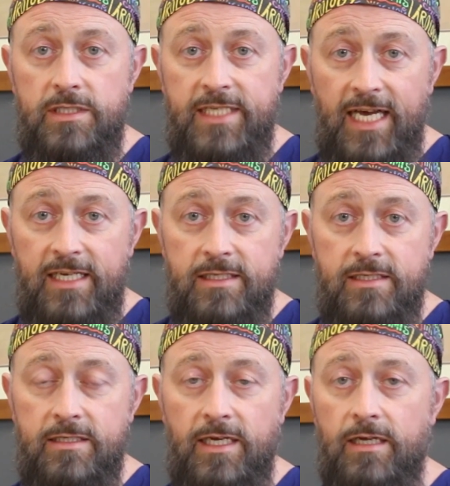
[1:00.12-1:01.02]

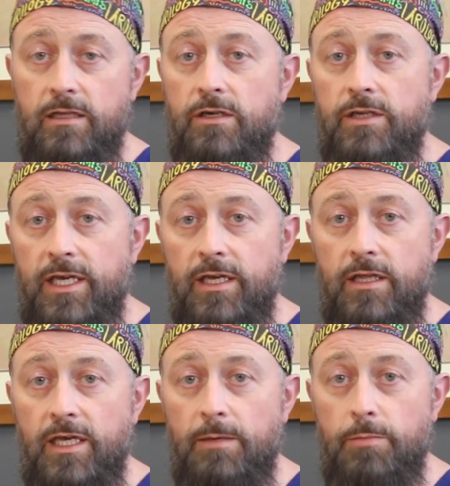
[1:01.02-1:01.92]
tests, including
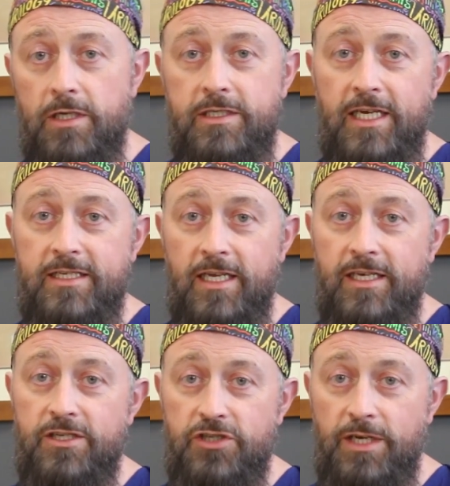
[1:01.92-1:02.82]
the blood test that
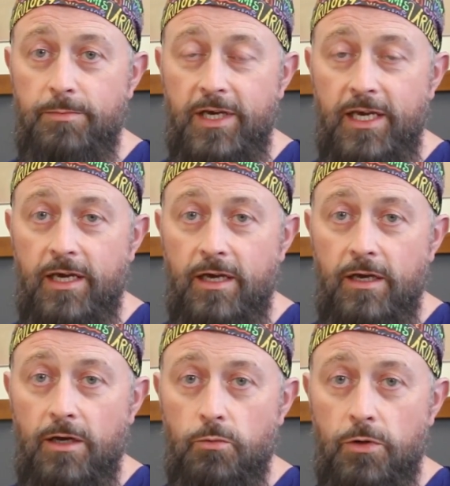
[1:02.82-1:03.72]
your GP
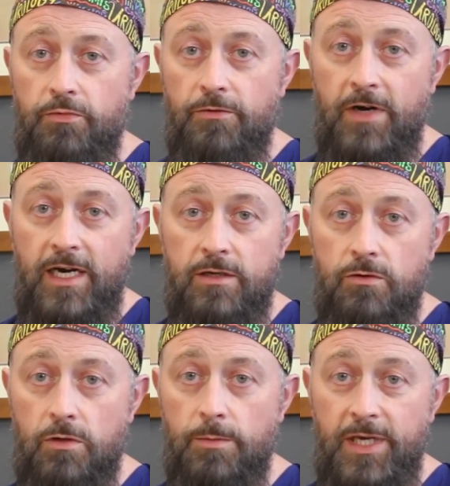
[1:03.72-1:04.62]
would provide,
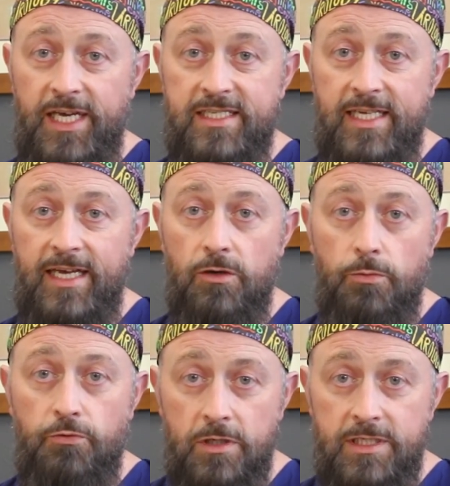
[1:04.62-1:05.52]
called the PSA or
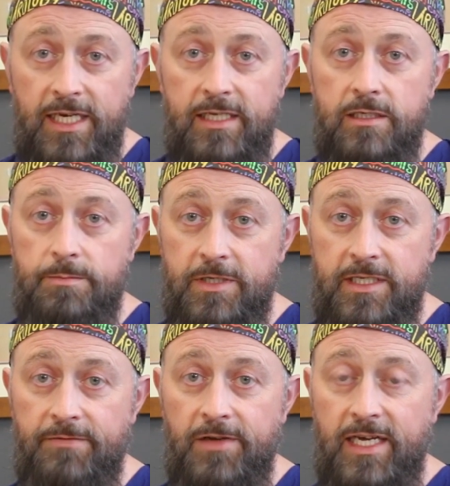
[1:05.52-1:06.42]
prostate
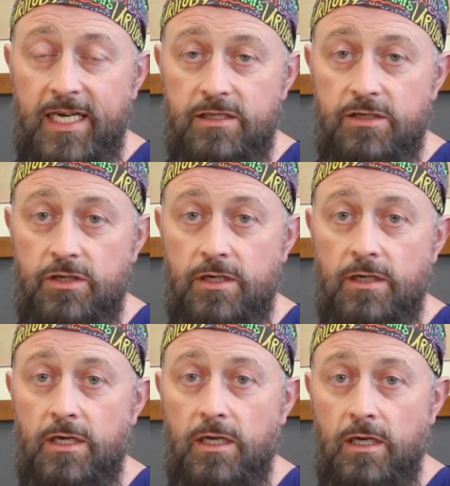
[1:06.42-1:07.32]
specific antigen.
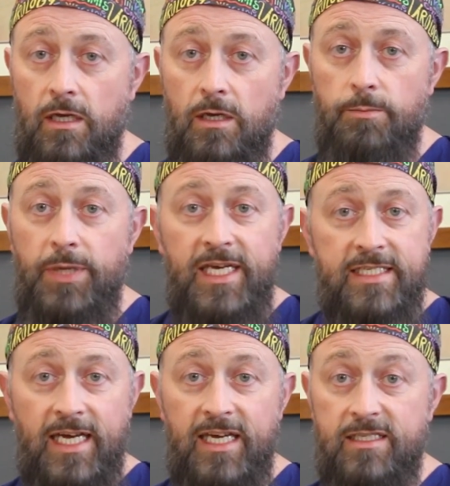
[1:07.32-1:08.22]

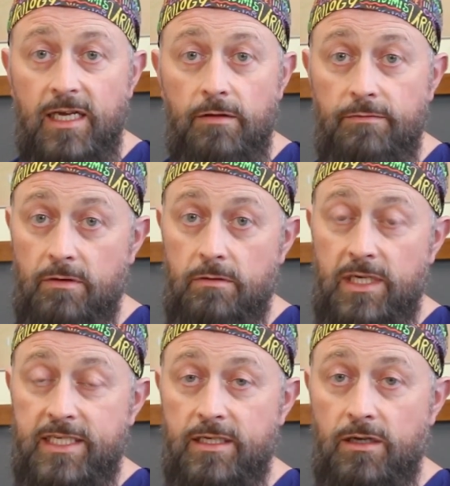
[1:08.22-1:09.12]
PSA itself
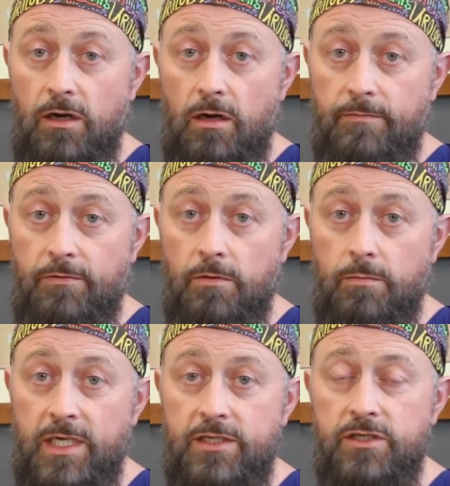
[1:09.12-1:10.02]
isn't harmful.
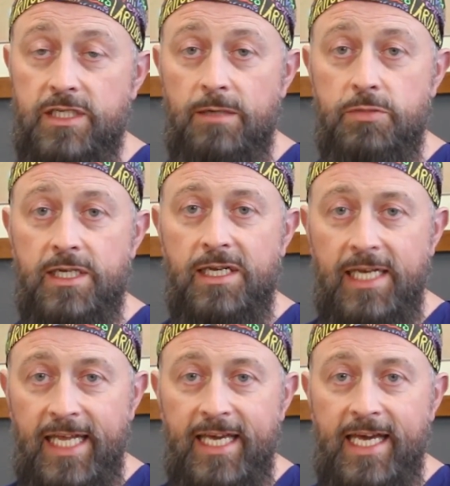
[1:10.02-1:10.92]
It just seems to
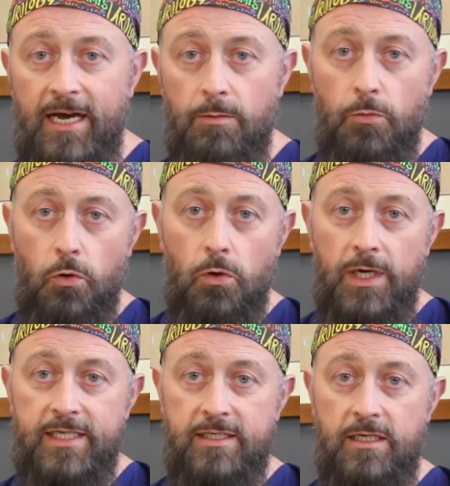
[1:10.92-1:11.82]
leak out
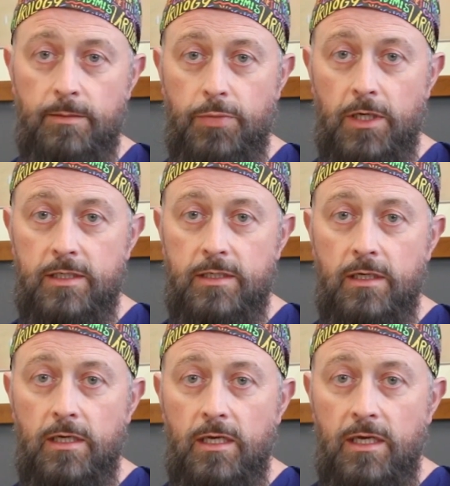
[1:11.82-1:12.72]
more into the blood
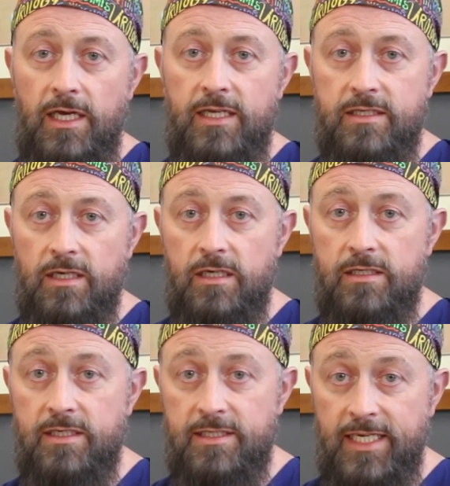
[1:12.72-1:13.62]
in
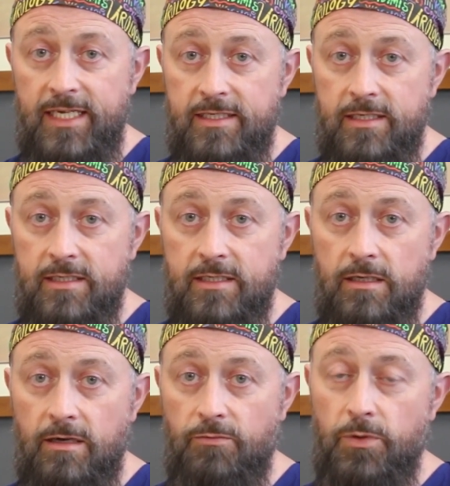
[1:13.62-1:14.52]
certain diseases,
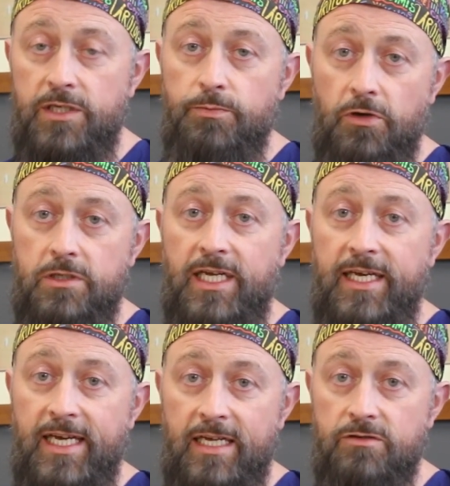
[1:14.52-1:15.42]
of which
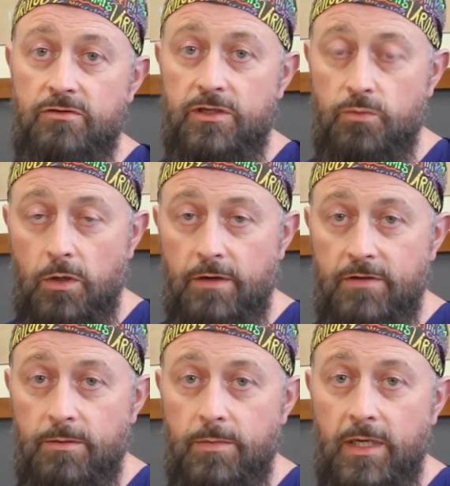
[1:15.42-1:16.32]
prostate cancer is one of
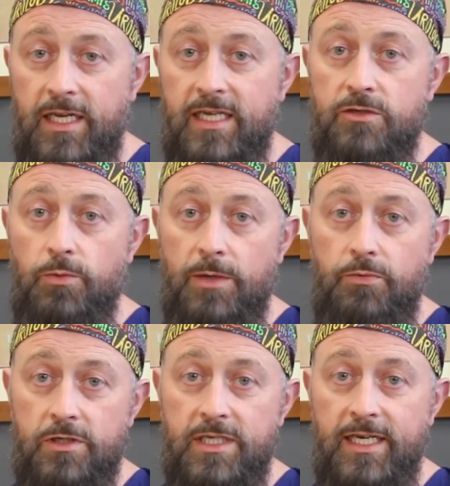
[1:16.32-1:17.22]
them, and that's why
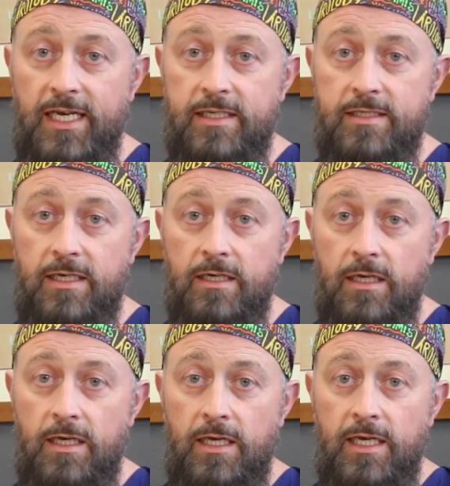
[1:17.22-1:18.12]
prostate cancer
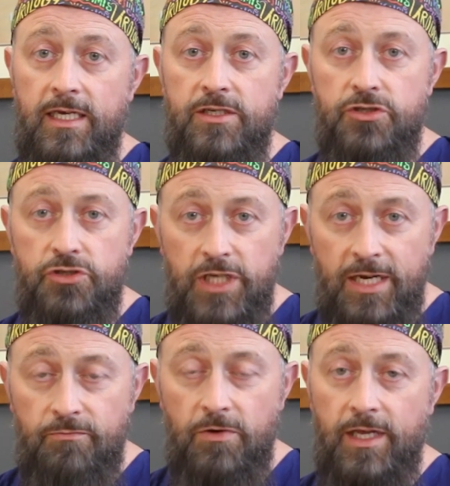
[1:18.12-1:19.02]
is
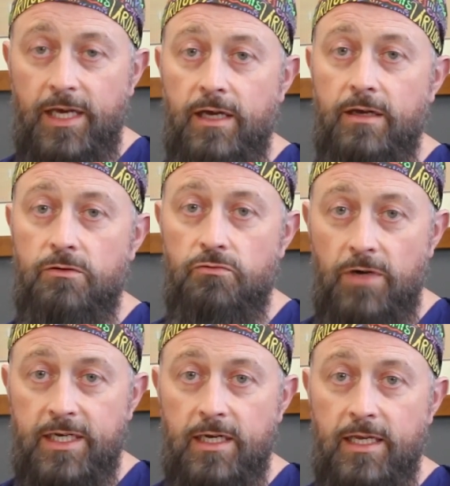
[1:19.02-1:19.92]
generally
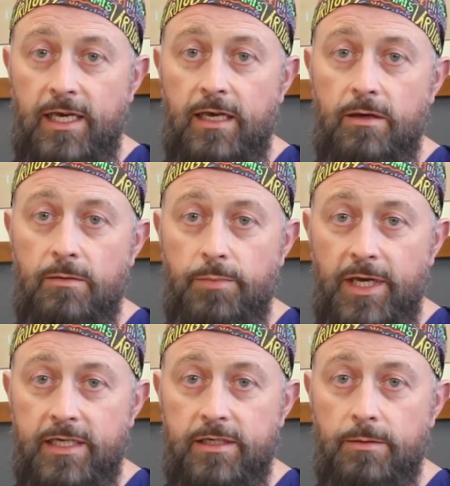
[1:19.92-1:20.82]
readily
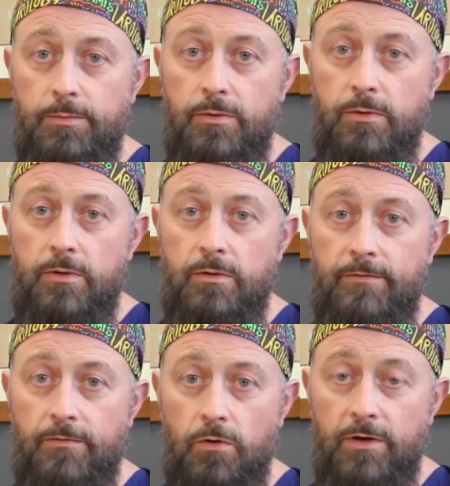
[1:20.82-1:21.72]
picked up
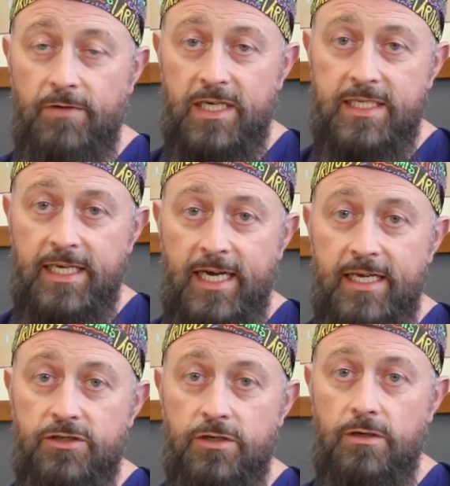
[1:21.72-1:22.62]
for
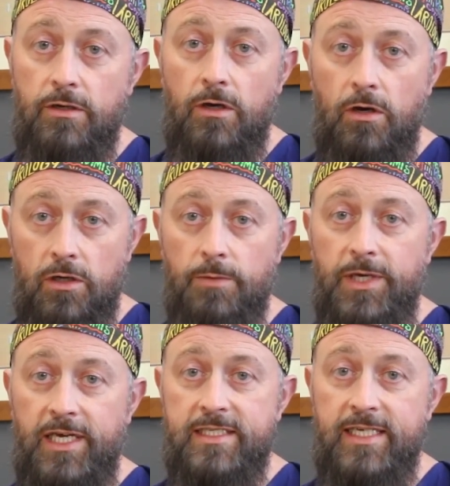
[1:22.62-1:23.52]
investigation on
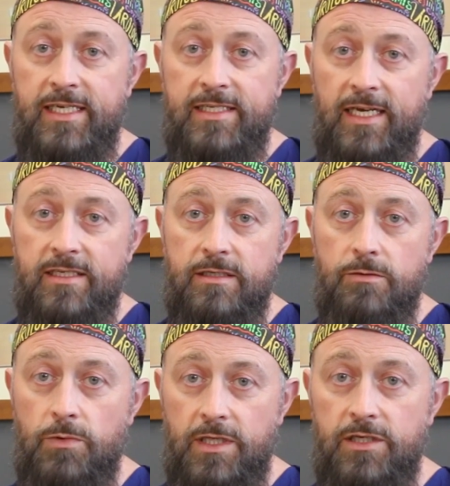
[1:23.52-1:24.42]
a PSA test
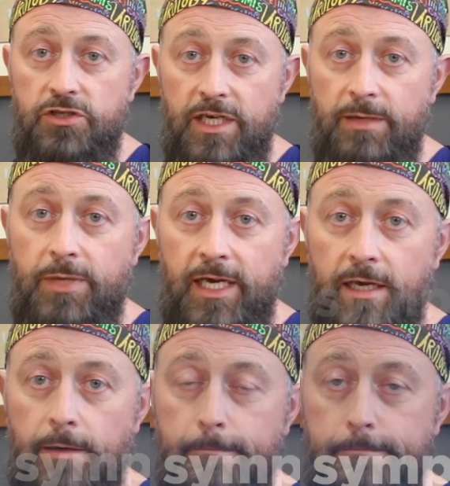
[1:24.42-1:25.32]
with your GP.